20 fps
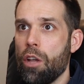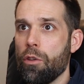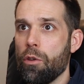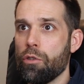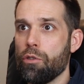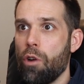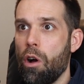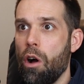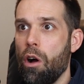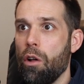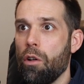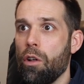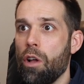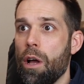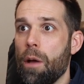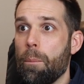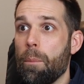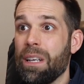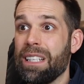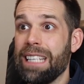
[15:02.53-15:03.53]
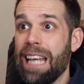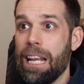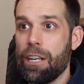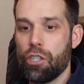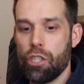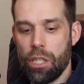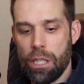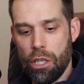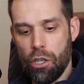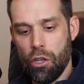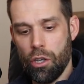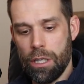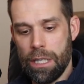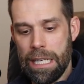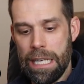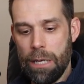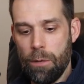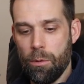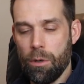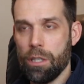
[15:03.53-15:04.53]
those are all potentially good
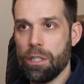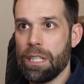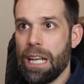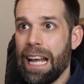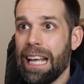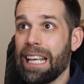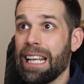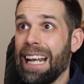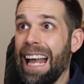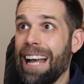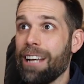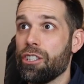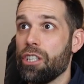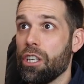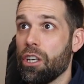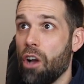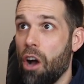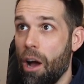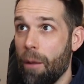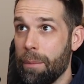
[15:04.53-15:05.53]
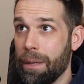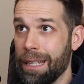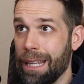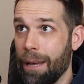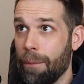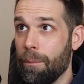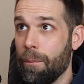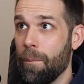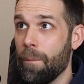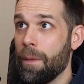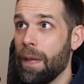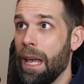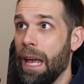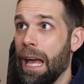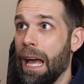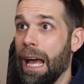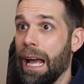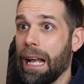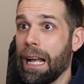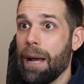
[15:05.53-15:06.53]
keywords, and I can actually copy them.
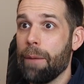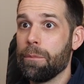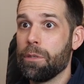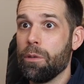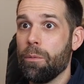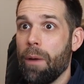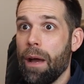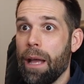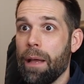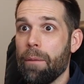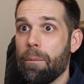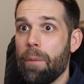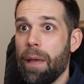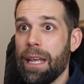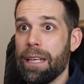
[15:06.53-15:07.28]
I come to my